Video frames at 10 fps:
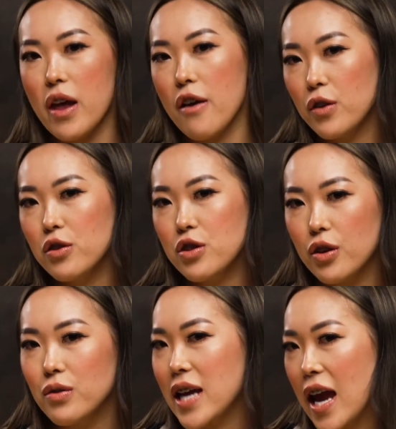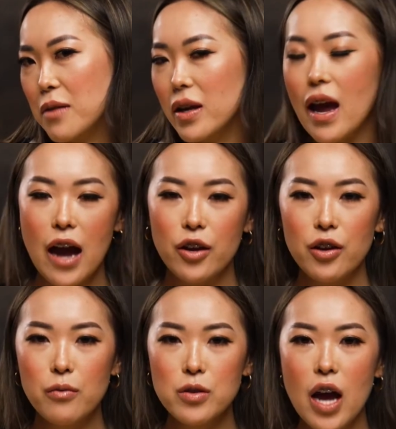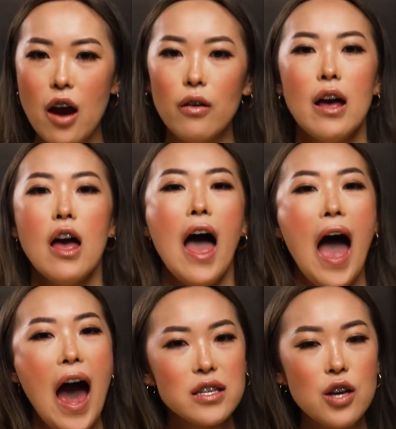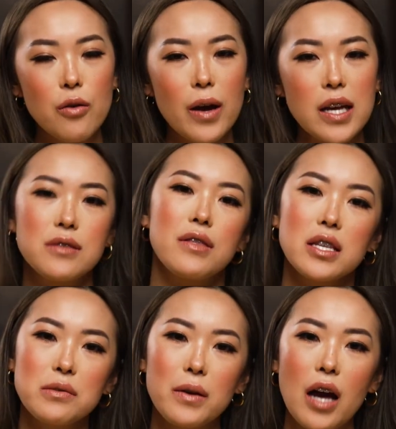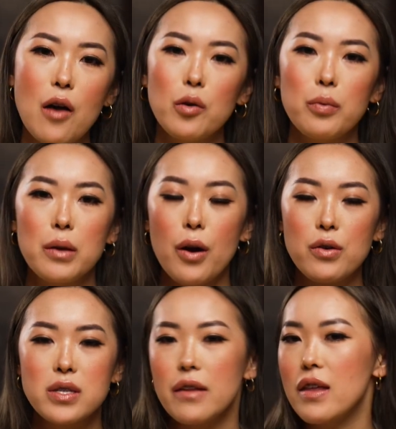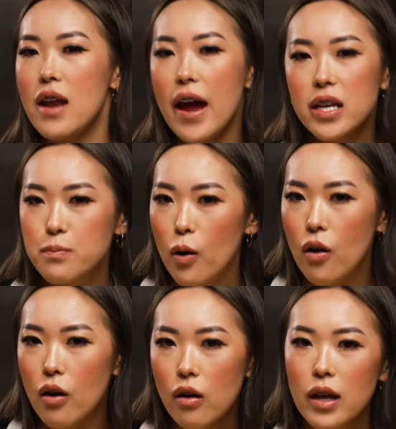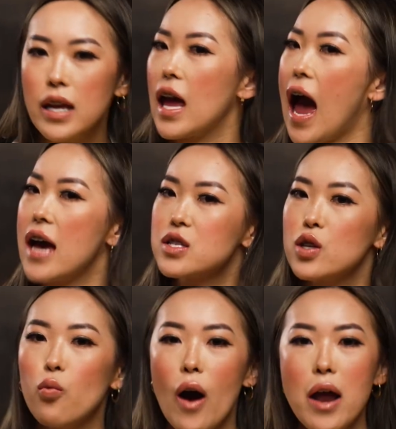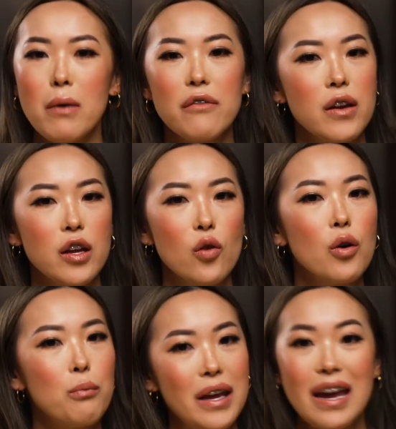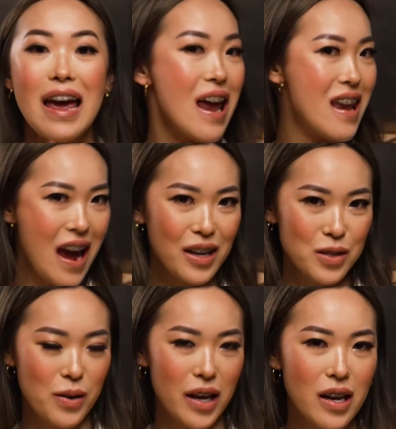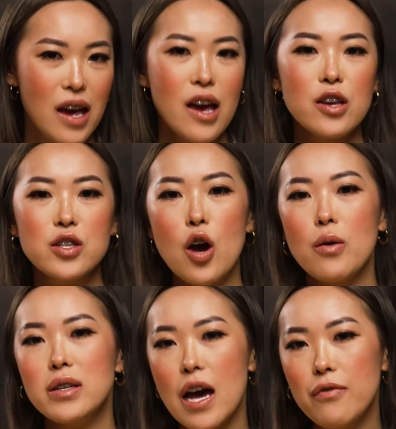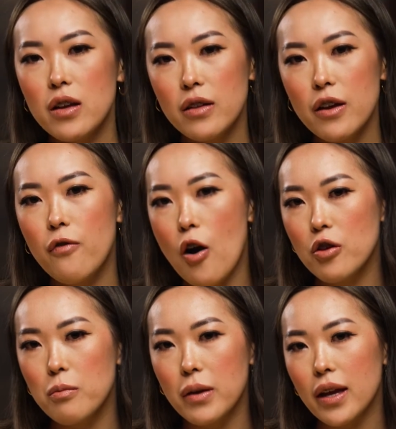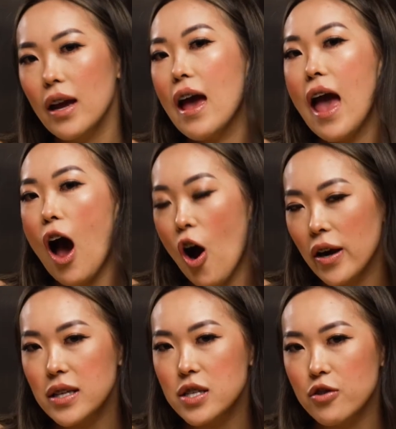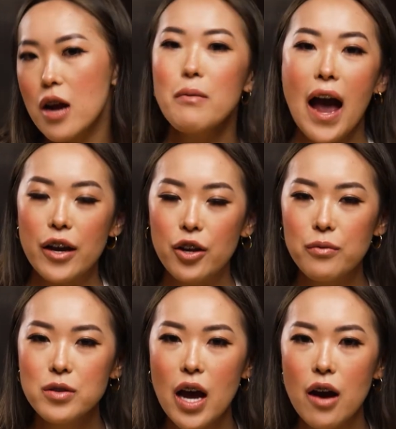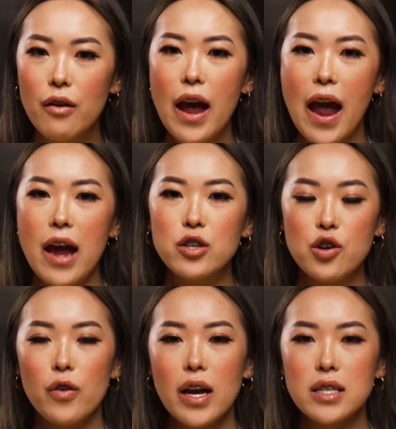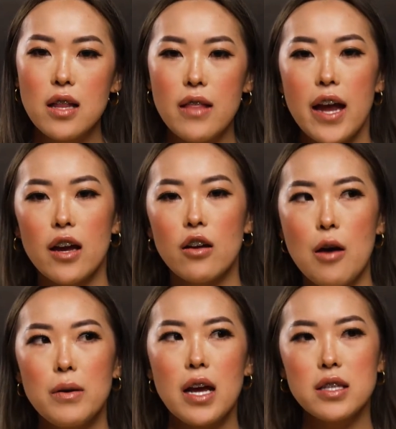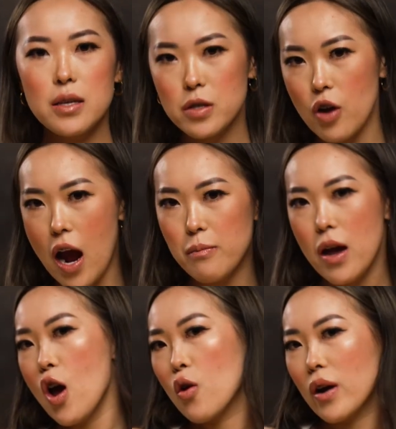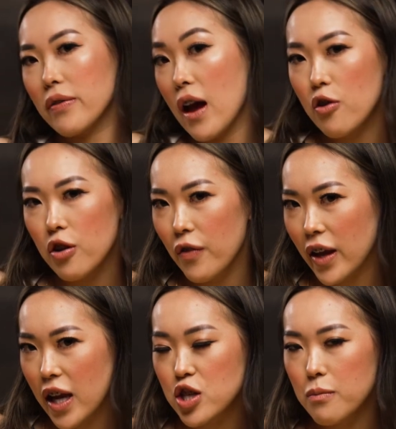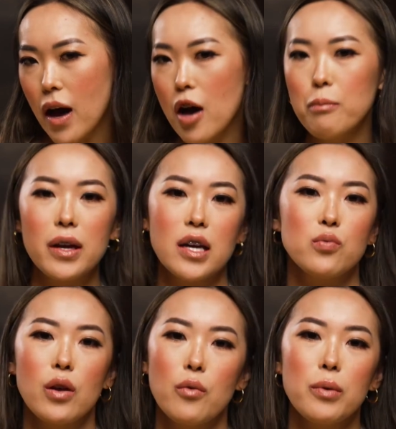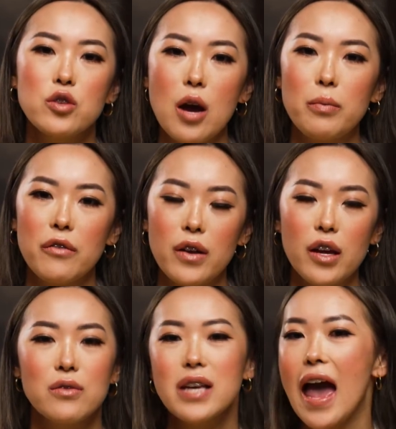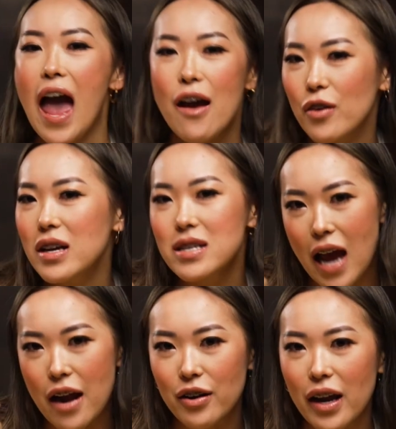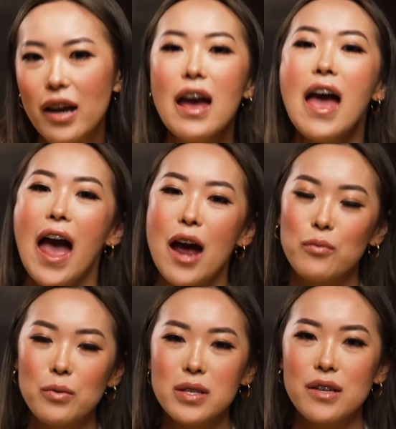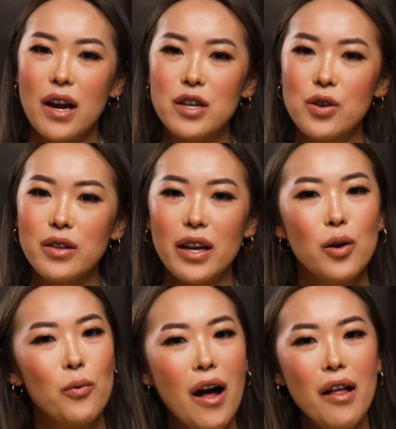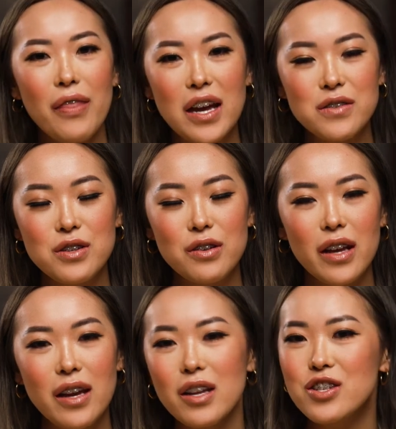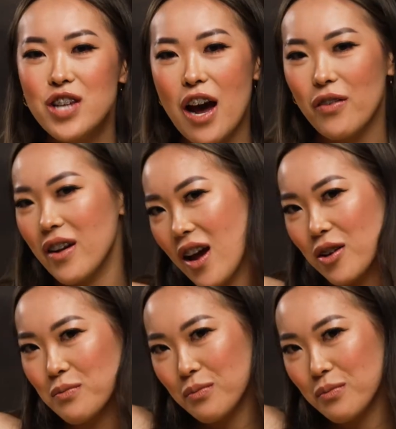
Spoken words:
If you do, tag me at Cooking with Chow. As always, this week I will be posting the next poll as to what my video will be next week. So definitely follow me on Instagram at Cooking with Chow, and don't forget to like, comment, and subscribe. Ring that notification bell because we will be dropping videos every Saturday, and we will see you guys shortly. Well, thanks for tuning in. Ciao for now.